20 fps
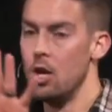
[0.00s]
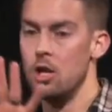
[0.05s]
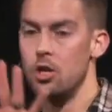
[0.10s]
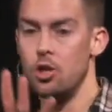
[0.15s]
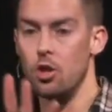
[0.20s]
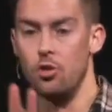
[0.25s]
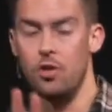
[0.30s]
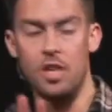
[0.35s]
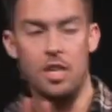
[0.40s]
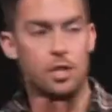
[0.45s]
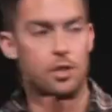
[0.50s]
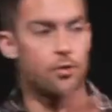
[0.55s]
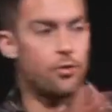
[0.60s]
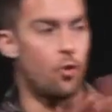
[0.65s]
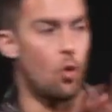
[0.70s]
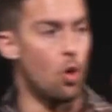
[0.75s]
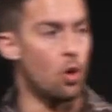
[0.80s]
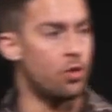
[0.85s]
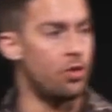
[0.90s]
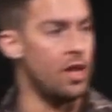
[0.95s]
So these
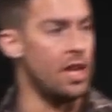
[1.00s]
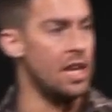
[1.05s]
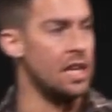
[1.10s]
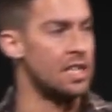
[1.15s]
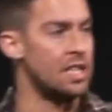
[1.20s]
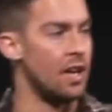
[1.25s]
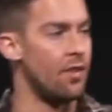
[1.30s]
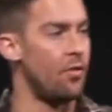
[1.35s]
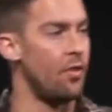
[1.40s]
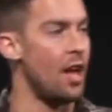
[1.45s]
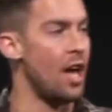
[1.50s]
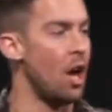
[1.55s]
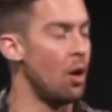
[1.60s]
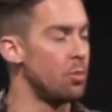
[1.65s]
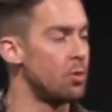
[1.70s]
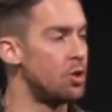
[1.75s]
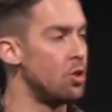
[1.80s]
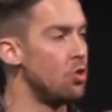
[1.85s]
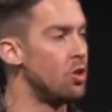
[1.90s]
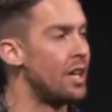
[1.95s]
four things have helped to